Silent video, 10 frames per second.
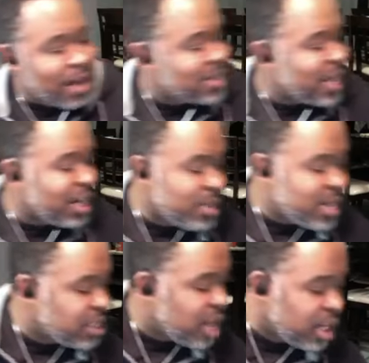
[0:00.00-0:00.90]
telling me
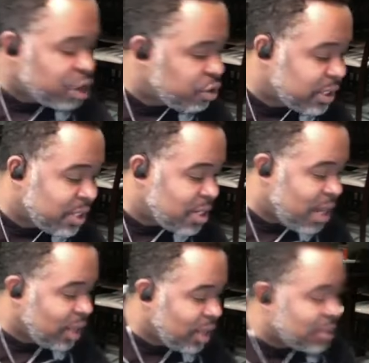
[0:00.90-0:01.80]
that y'all are trusting
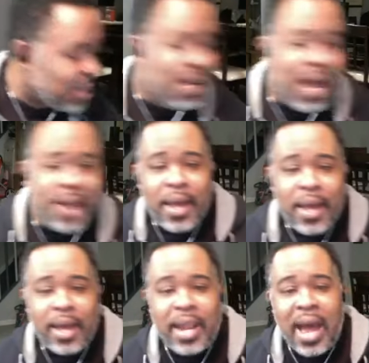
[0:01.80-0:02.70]
God tonight.
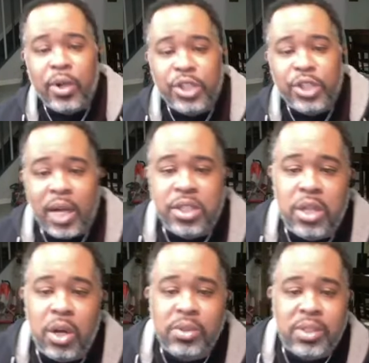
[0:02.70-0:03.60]
And I want y'all to
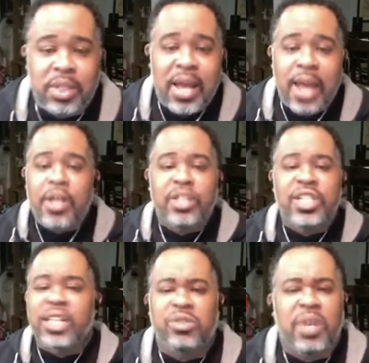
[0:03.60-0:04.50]
know tonight
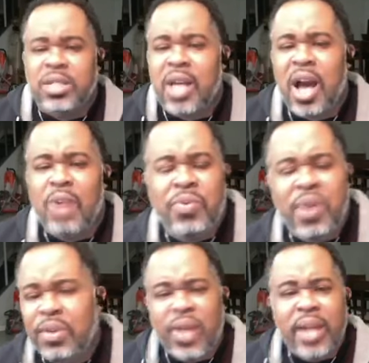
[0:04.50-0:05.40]
just trust God with
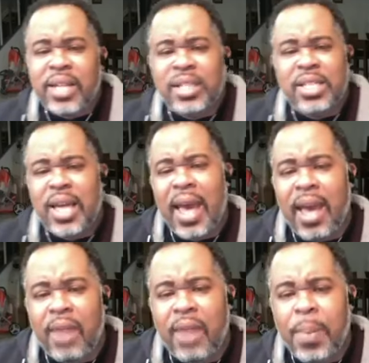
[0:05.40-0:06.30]
everything that you
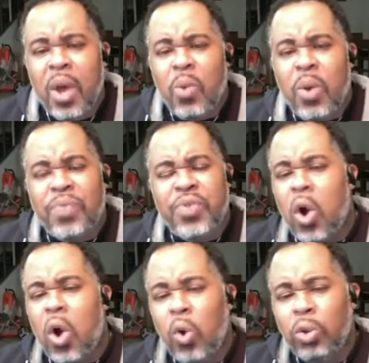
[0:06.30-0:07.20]
have, with
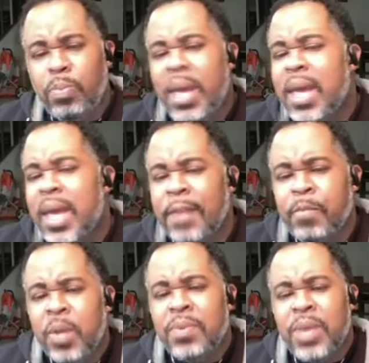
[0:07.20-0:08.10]
your whole being.
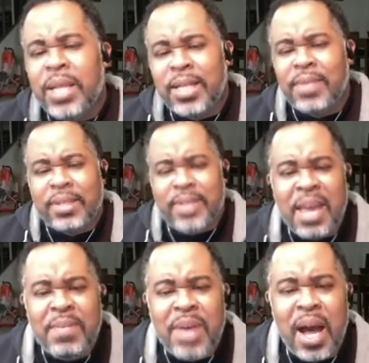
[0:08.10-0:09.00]
Listen, the
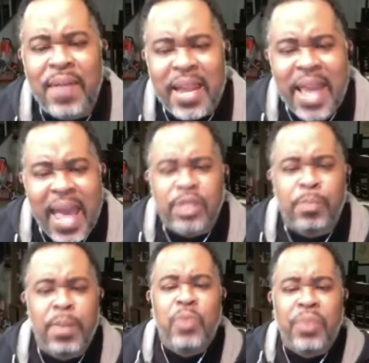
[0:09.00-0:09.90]
same God that has
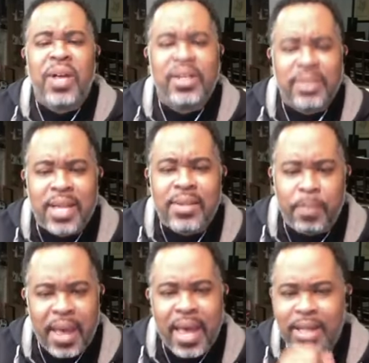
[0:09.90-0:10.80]
been with us in
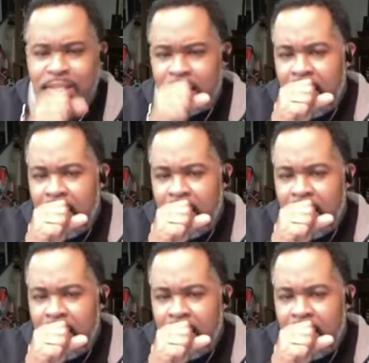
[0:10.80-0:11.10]
the past